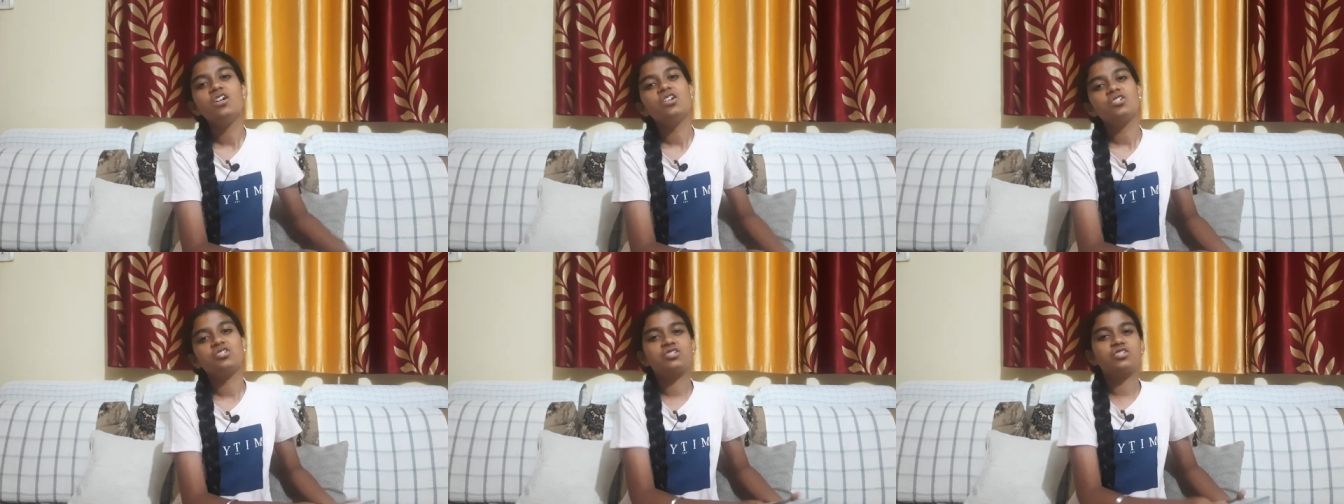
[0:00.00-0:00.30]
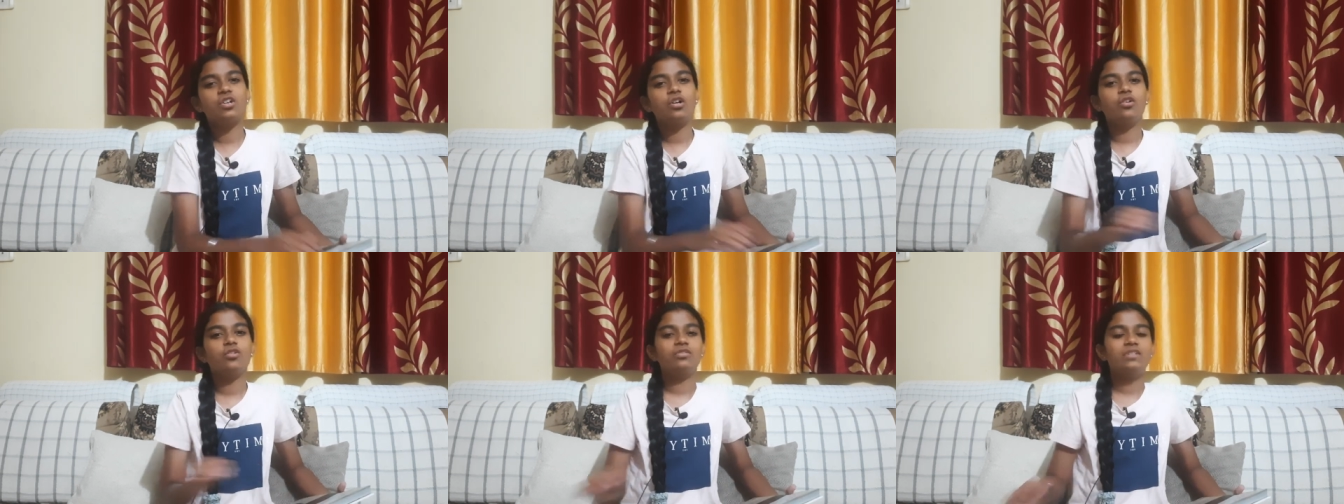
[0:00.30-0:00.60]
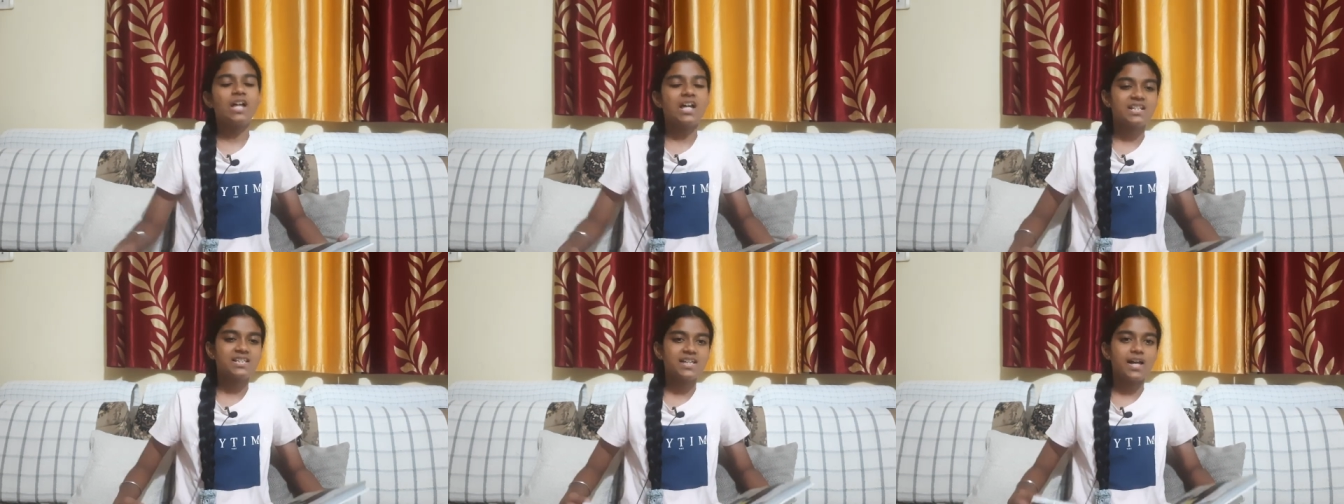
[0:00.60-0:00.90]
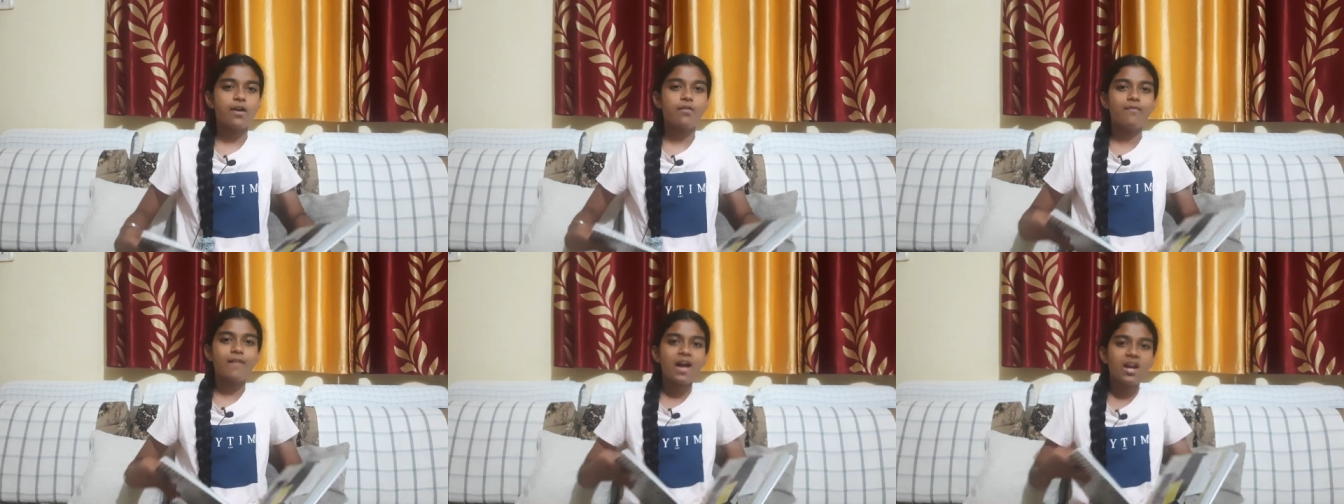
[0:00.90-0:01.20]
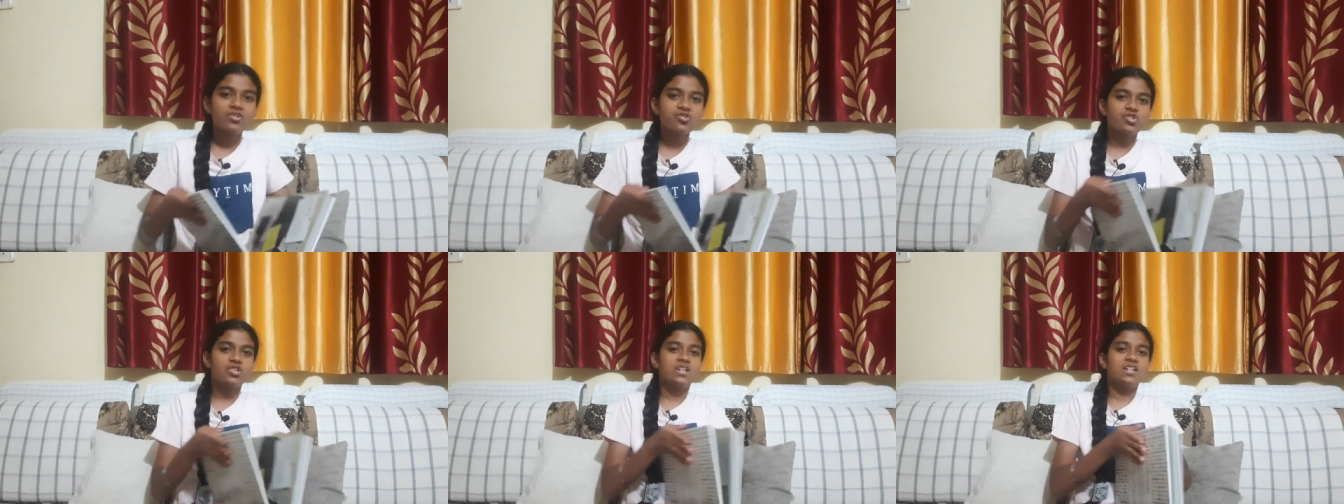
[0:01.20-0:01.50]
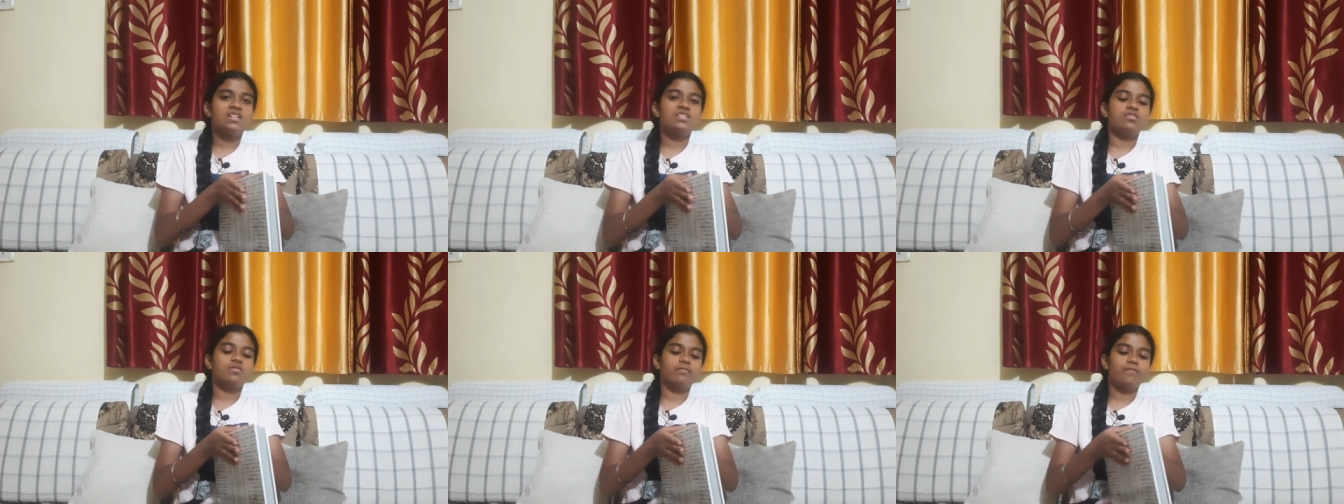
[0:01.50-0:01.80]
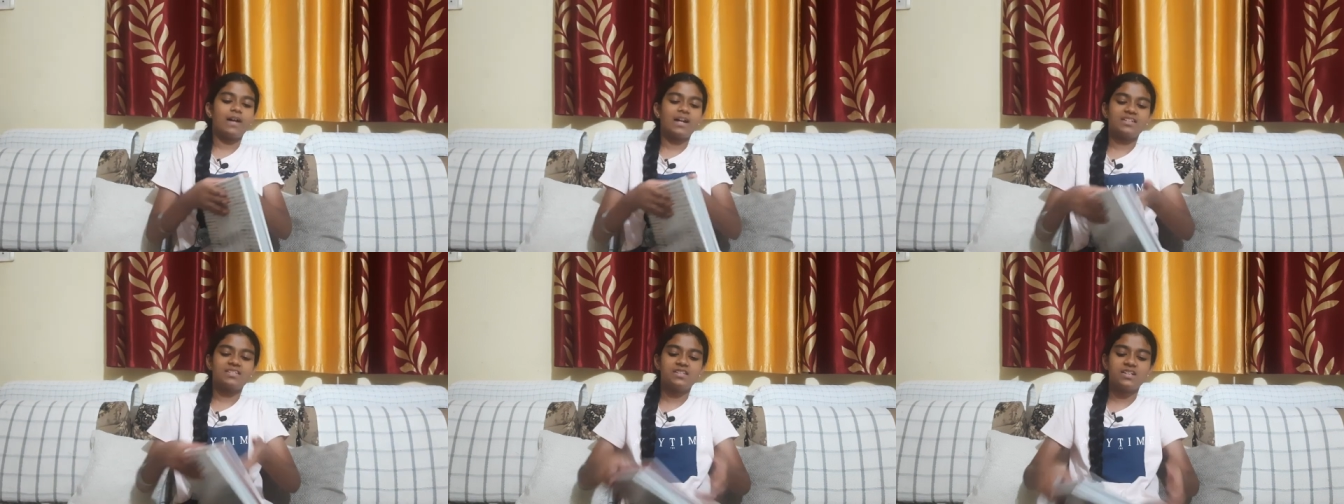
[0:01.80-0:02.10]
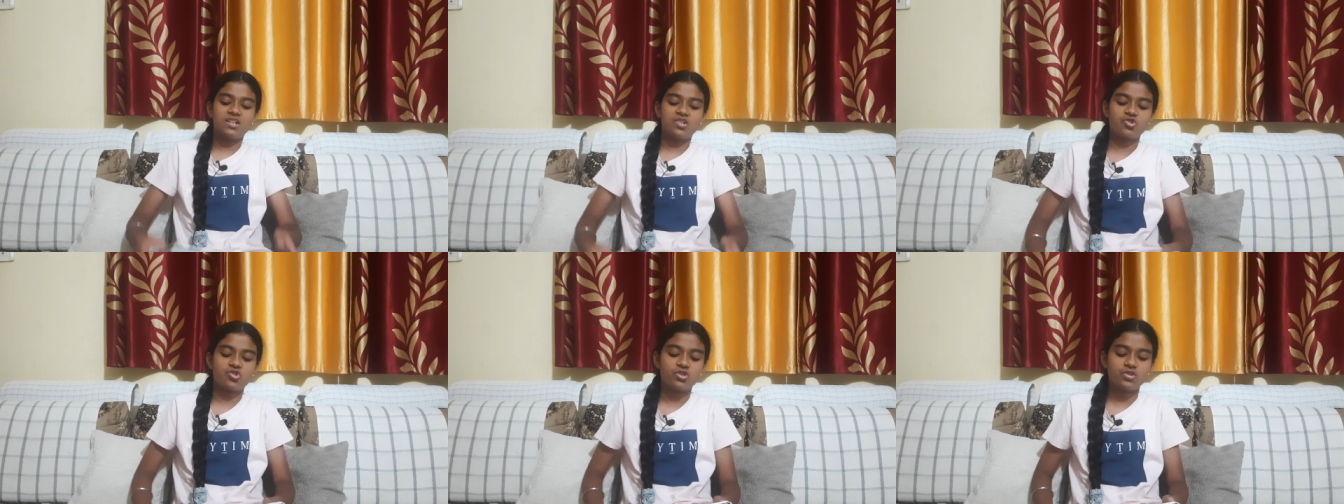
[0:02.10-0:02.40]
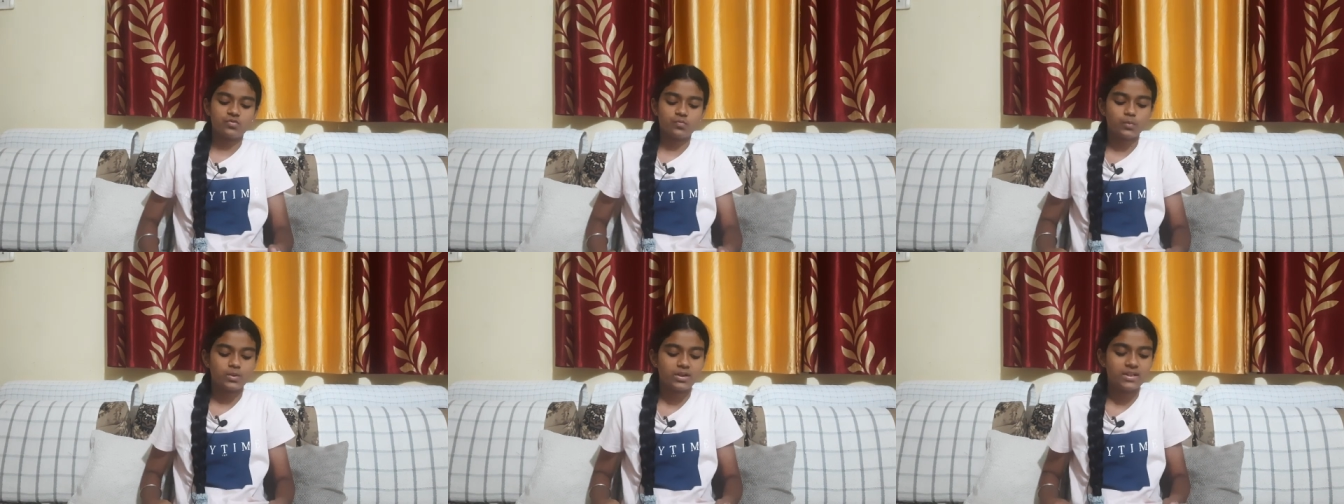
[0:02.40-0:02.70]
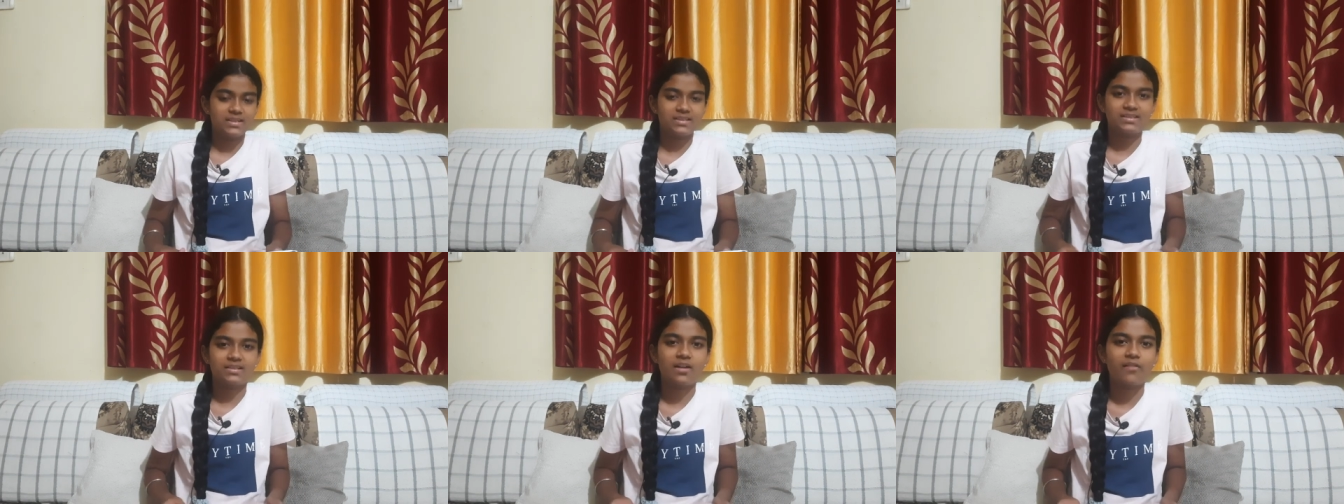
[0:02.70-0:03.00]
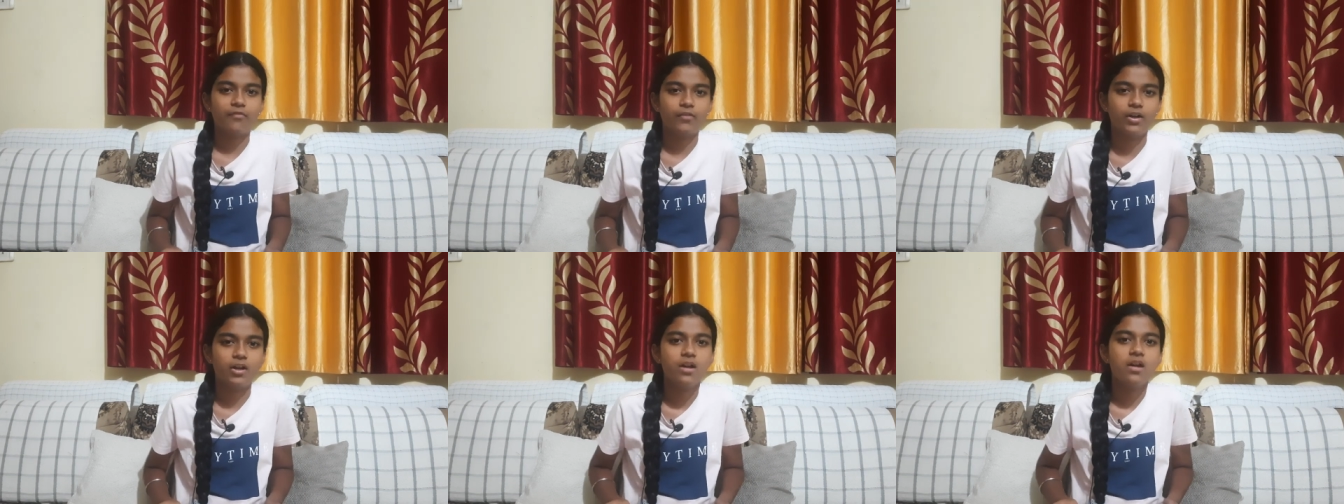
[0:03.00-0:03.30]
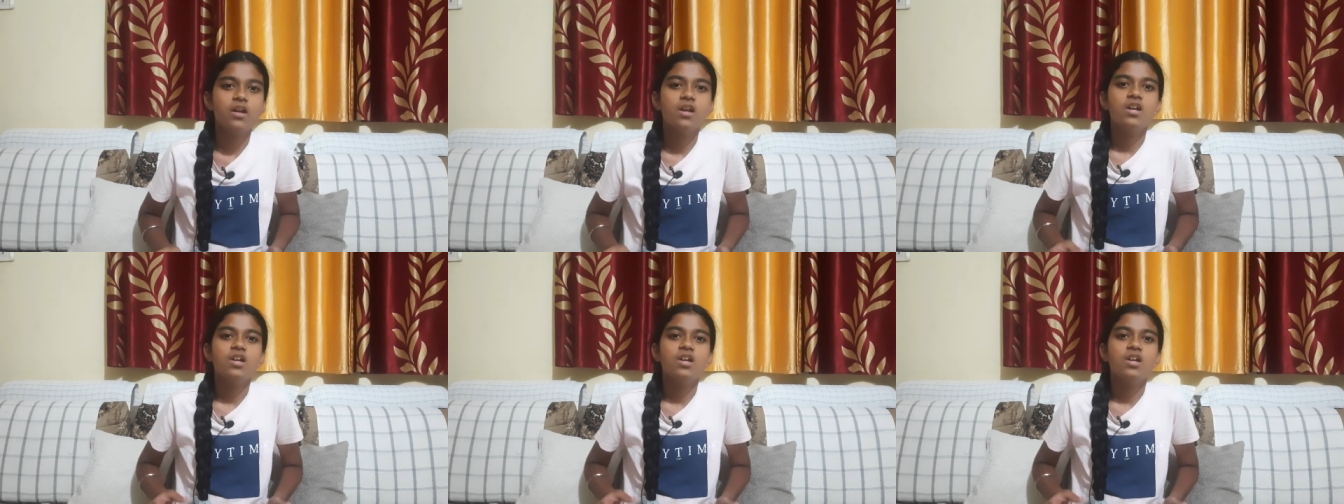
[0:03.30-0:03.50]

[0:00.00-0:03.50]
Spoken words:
So that's how vaccinations were discovered.